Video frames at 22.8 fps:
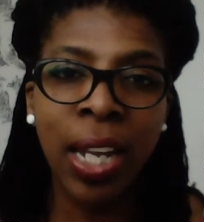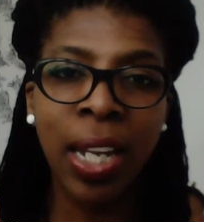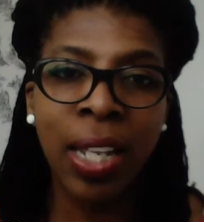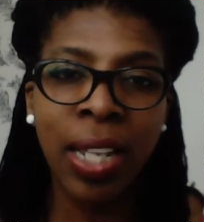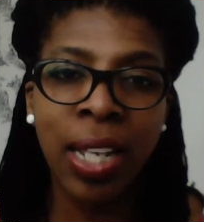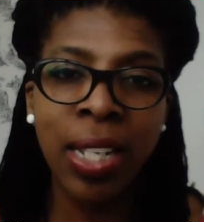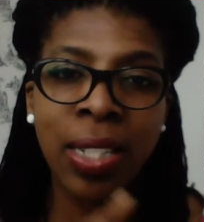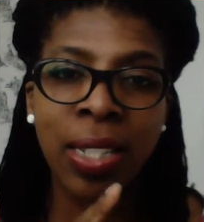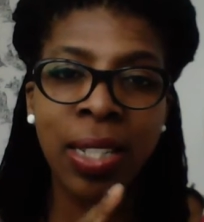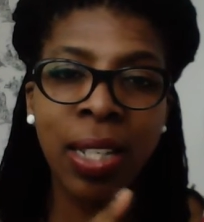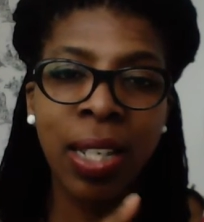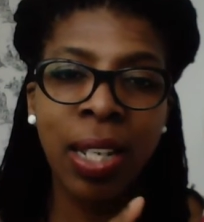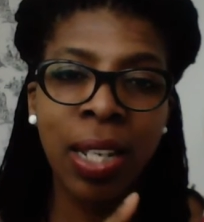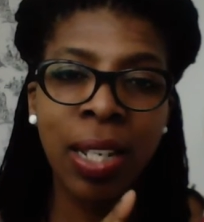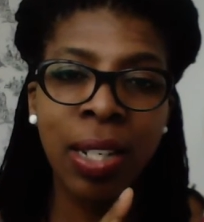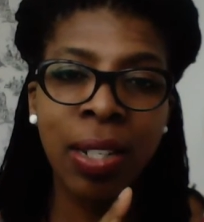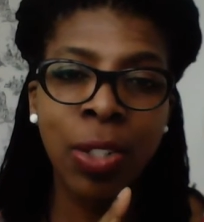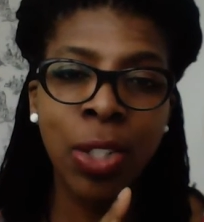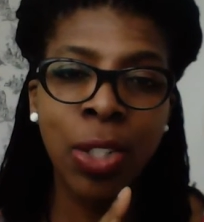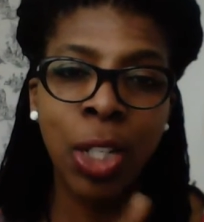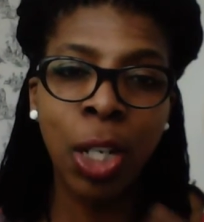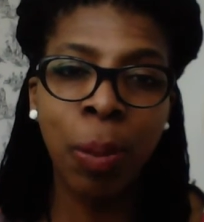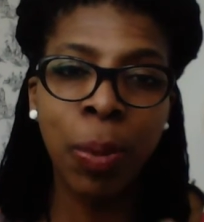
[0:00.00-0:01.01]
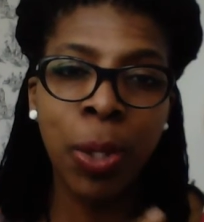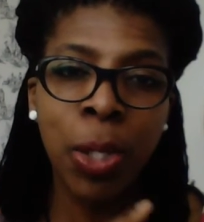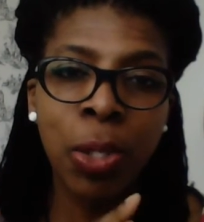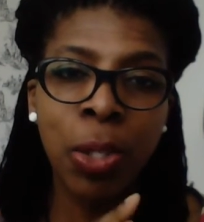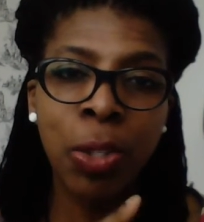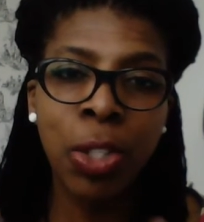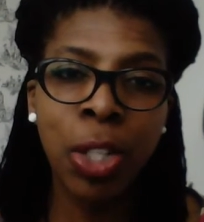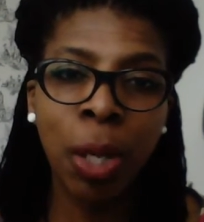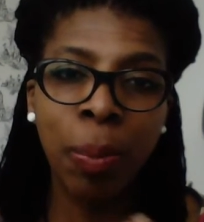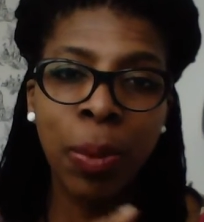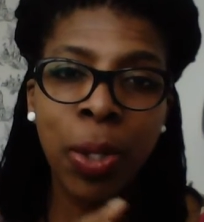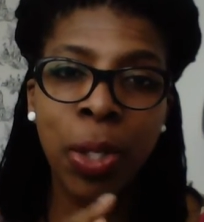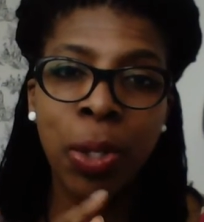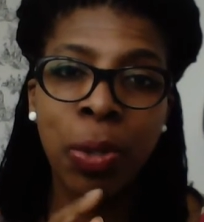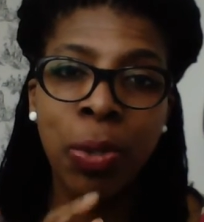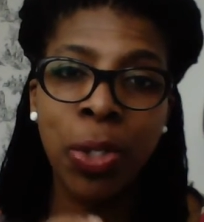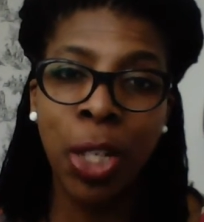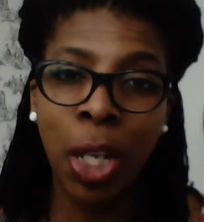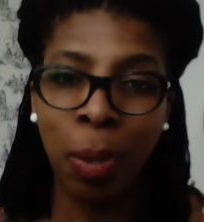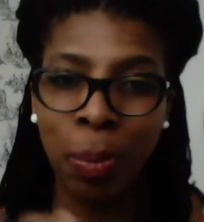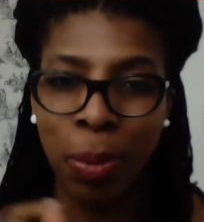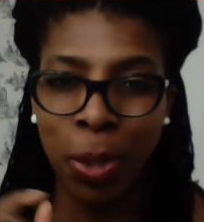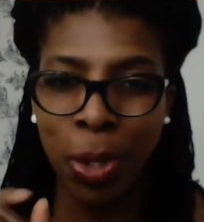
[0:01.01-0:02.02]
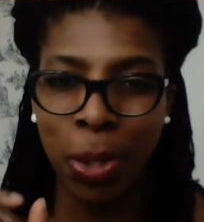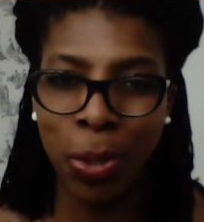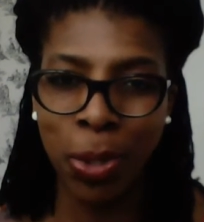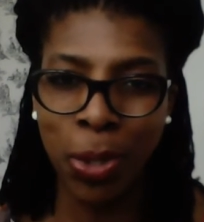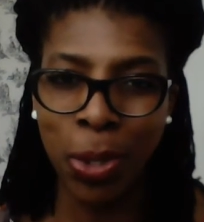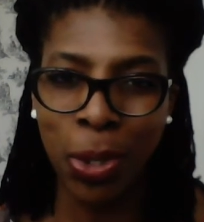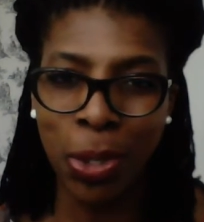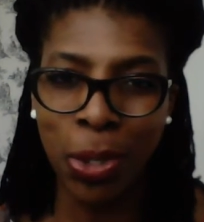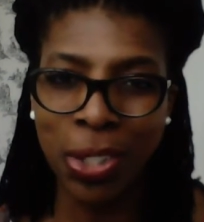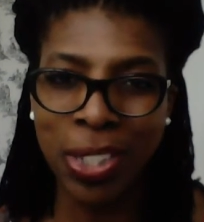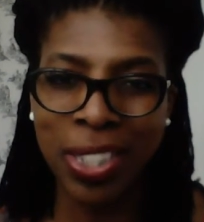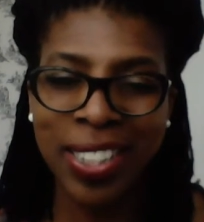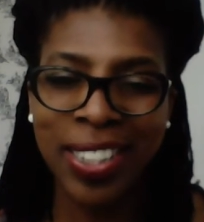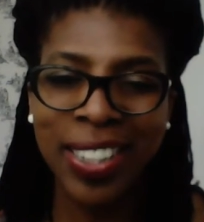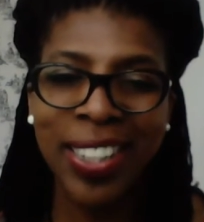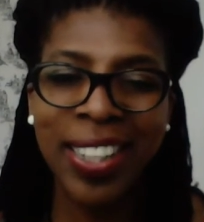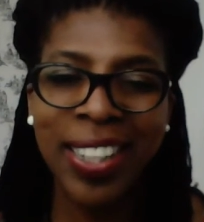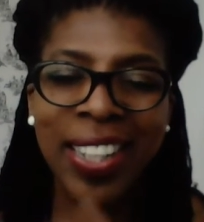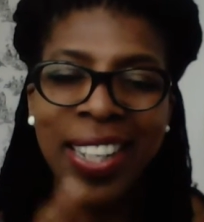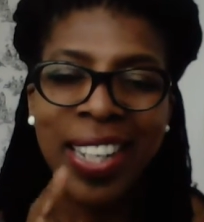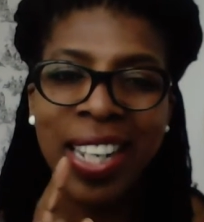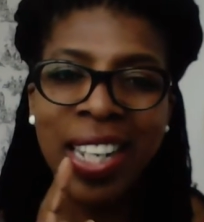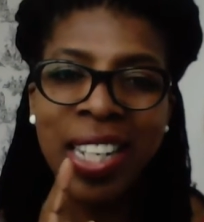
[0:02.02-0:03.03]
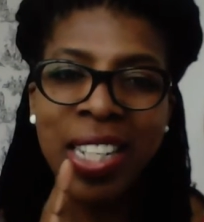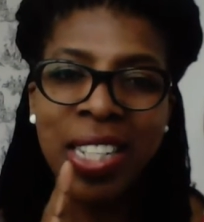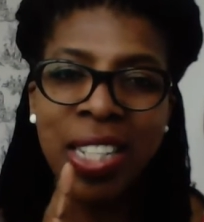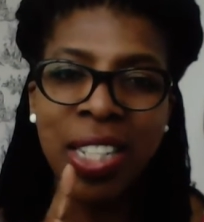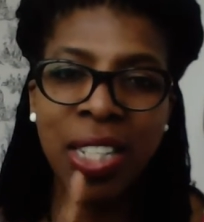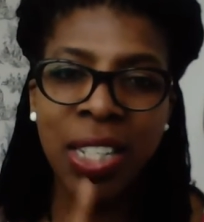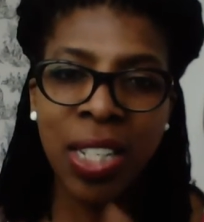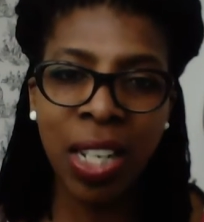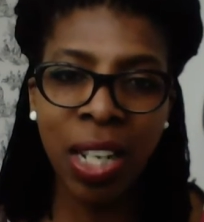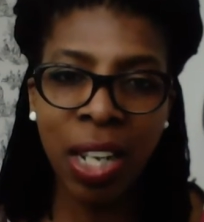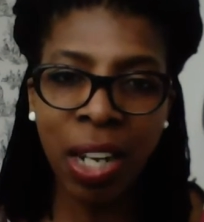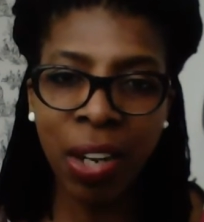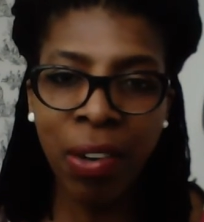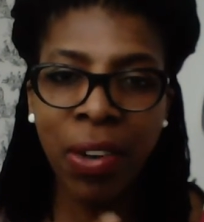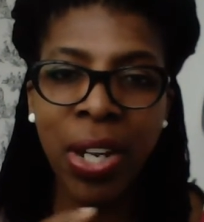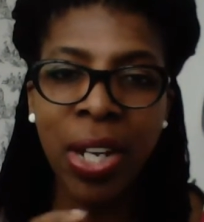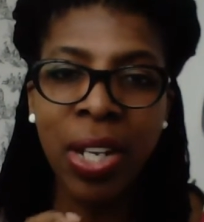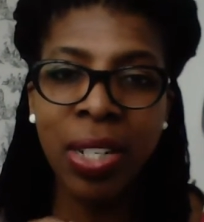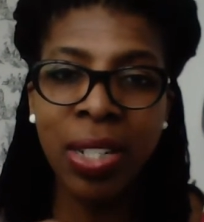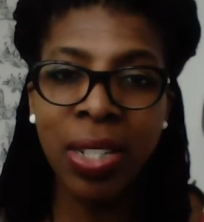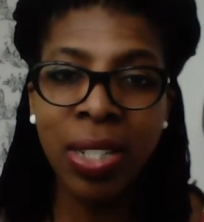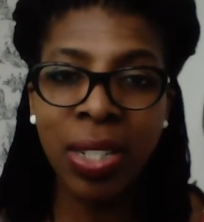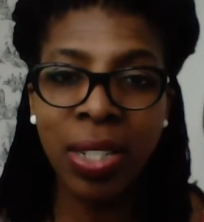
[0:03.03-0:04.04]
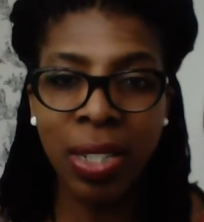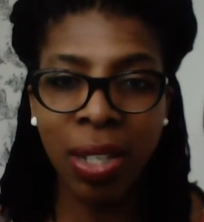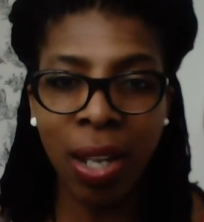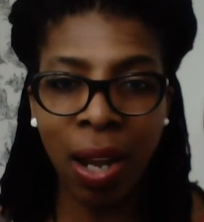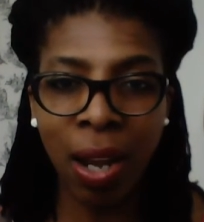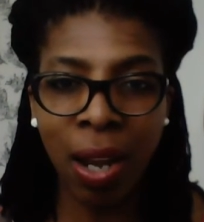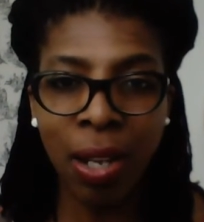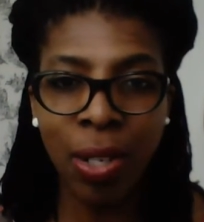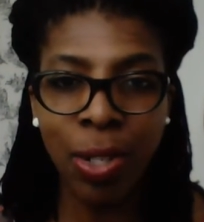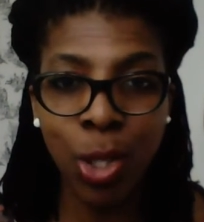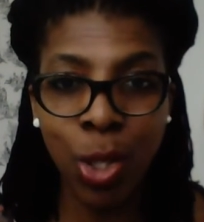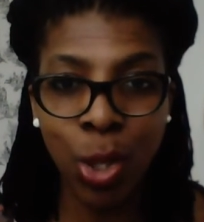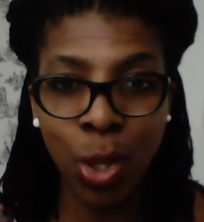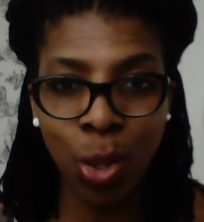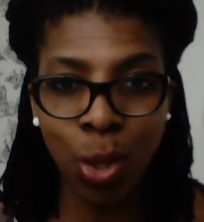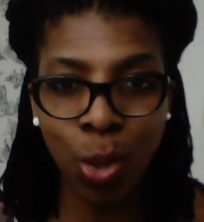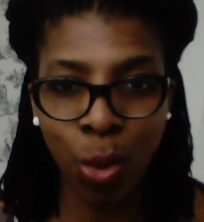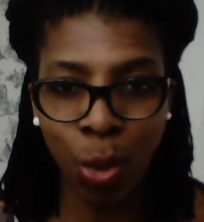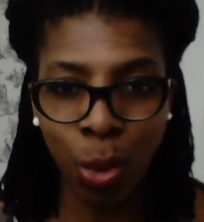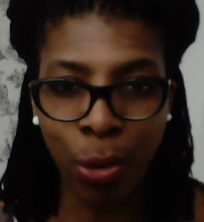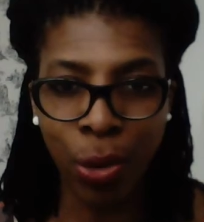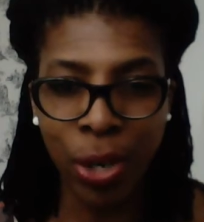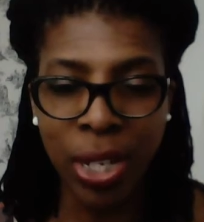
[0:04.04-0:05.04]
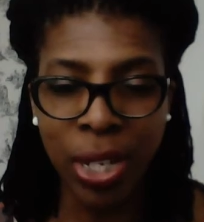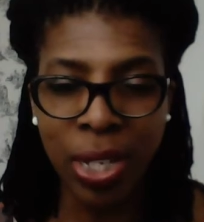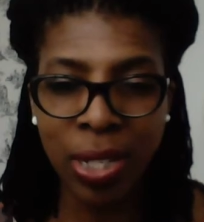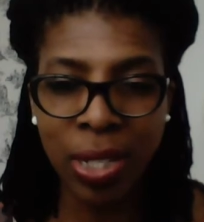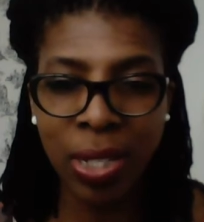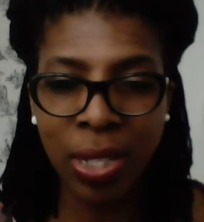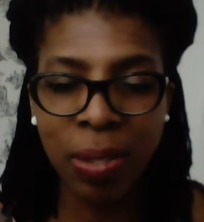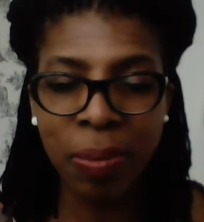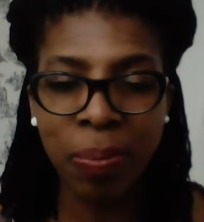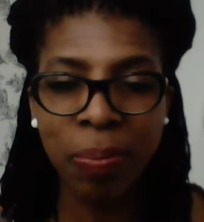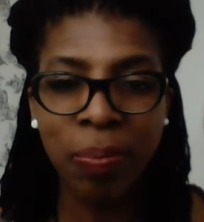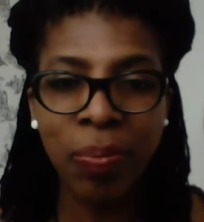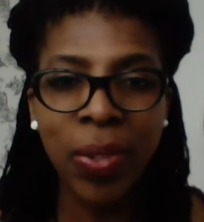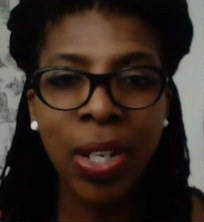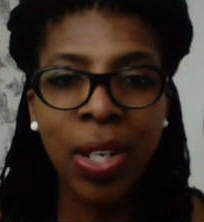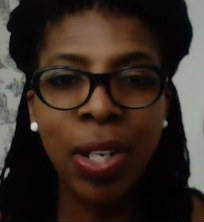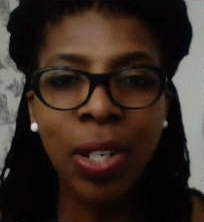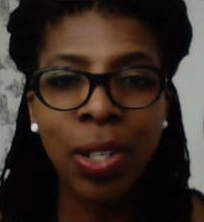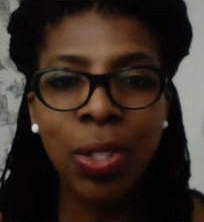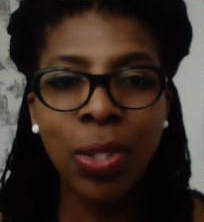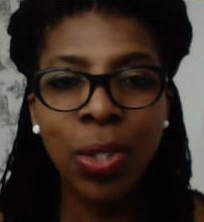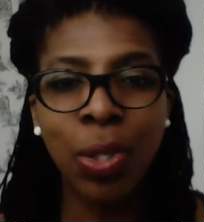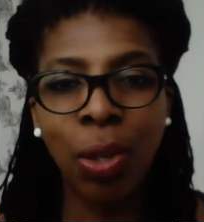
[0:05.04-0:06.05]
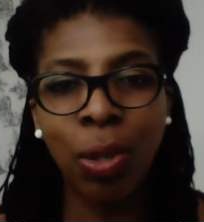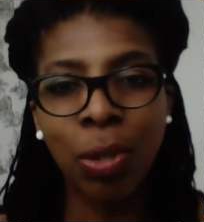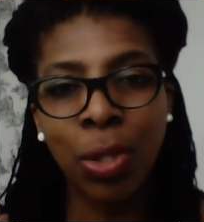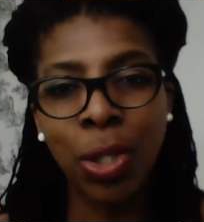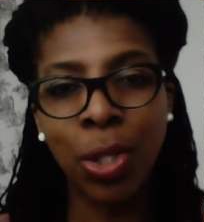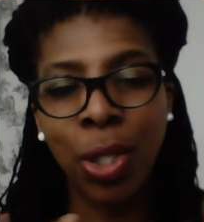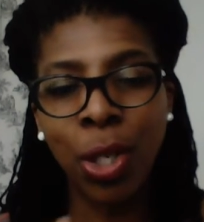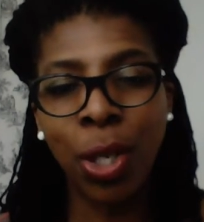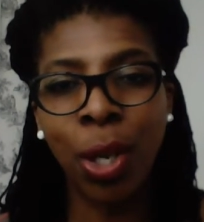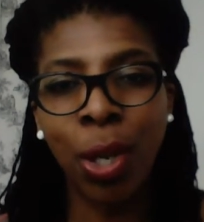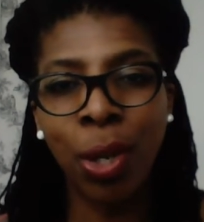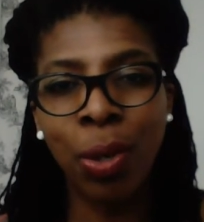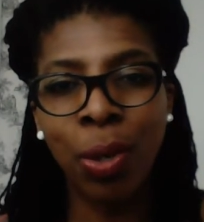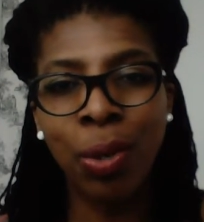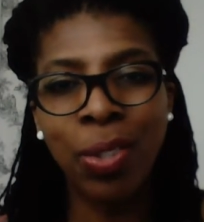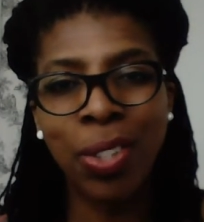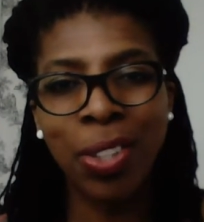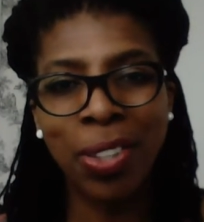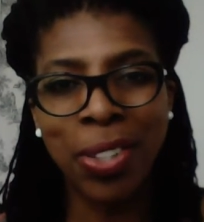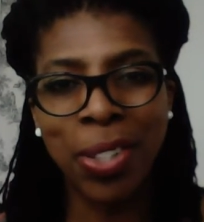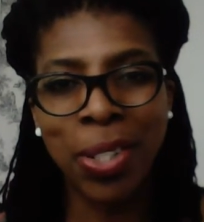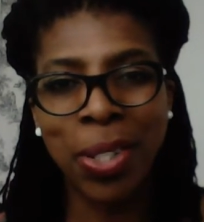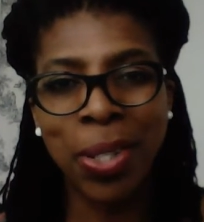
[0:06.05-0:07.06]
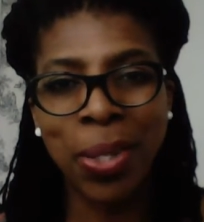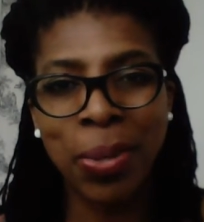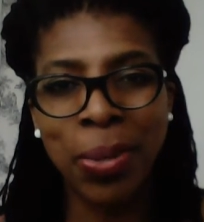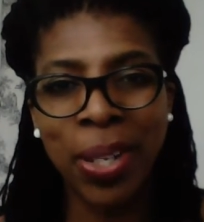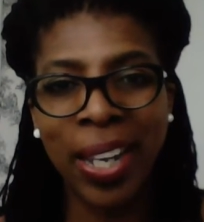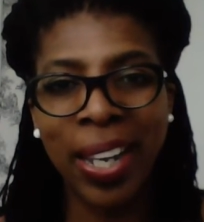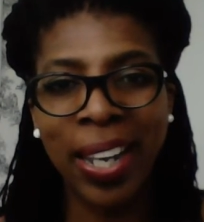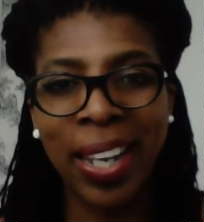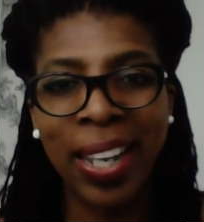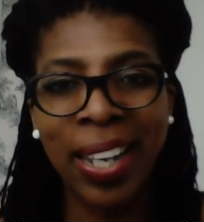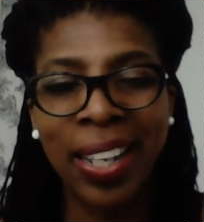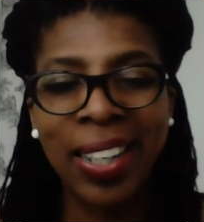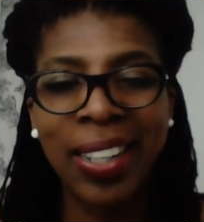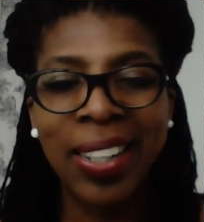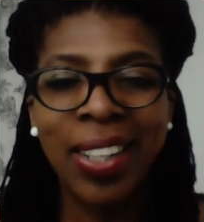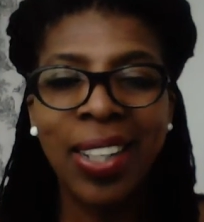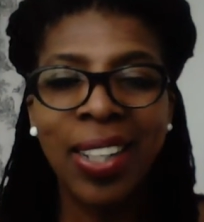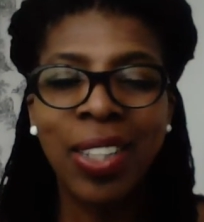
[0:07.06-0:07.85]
That's it, www.interiordesignstories.co.uk.